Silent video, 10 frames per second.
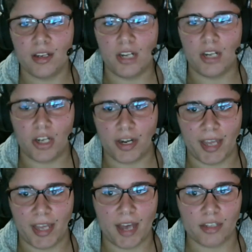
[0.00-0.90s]
learning
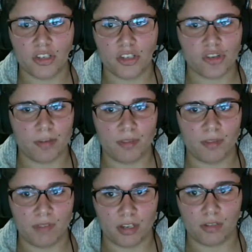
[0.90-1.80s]
how to trim the
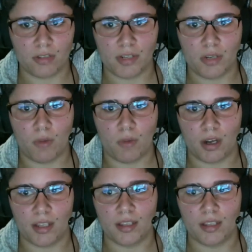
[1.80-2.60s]
video where you want it,